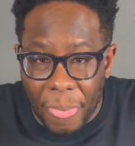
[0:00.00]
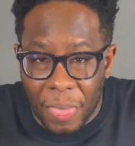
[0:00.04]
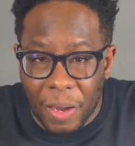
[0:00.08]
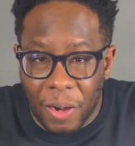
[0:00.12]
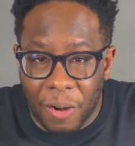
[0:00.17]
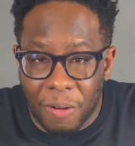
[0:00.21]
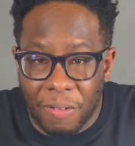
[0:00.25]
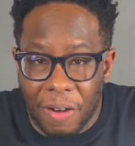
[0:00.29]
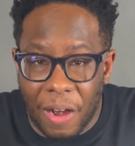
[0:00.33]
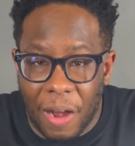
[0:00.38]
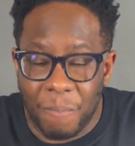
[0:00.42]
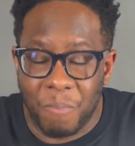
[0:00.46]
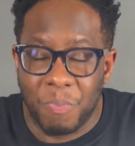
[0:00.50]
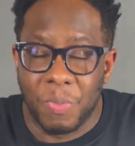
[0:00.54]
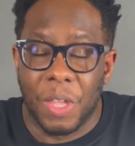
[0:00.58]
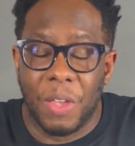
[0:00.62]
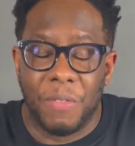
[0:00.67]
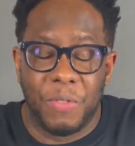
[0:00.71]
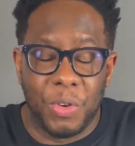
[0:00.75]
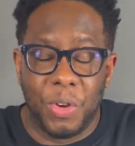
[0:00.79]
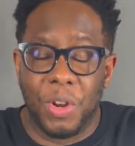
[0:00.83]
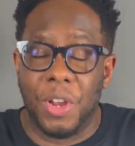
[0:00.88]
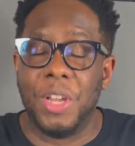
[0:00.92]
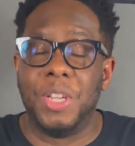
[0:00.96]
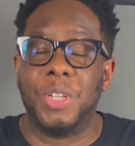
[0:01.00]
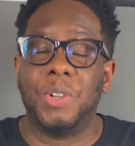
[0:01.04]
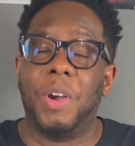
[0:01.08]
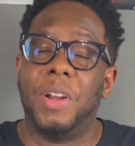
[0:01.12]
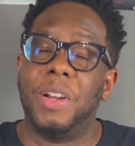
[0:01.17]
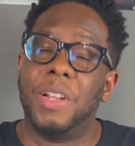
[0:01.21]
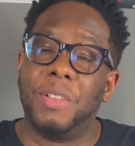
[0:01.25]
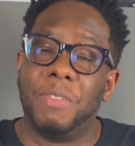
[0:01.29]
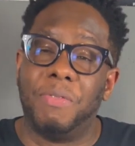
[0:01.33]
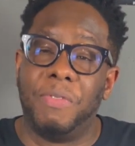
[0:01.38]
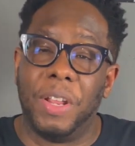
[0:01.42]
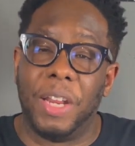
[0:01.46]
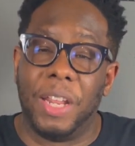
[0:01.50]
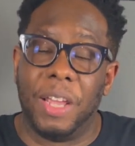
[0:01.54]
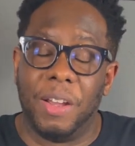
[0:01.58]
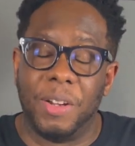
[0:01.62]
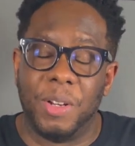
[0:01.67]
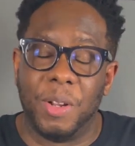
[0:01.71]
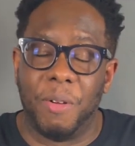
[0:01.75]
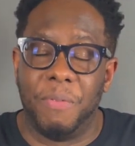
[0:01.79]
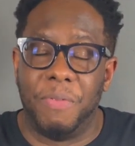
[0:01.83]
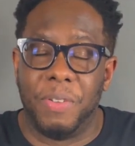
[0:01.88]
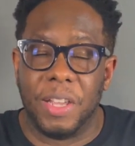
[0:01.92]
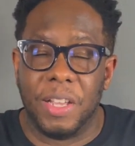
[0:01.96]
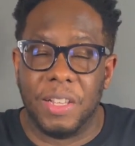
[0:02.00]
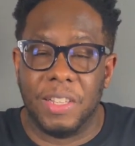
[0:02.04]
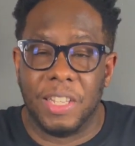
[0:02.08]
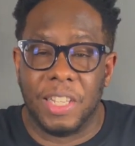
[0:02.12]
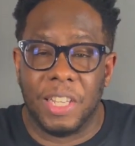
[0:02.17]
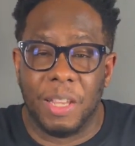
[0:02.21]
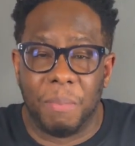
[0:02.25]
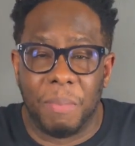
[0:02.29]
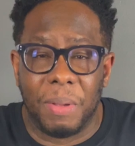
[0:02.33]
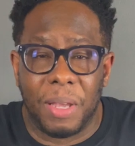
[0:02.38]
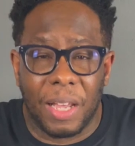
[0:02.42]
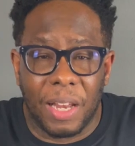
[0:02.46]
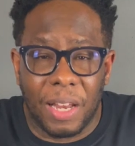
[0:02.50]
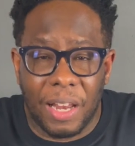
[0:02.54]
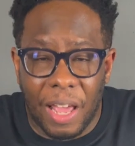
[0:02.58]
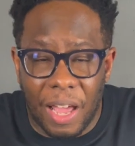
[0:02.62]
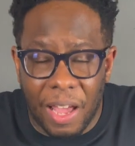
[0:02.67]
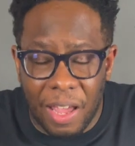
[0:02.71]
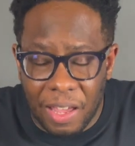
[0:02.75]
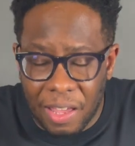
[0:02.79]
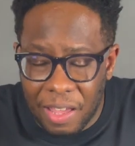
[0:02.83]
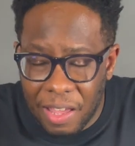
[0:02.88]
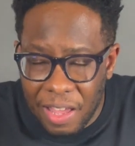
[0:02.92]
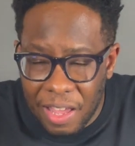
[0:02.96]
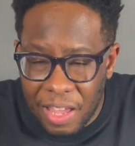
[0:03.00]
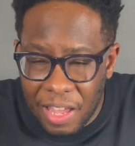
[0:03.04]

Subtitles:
All right, if you enjoyed this video, don't forget to give me a like.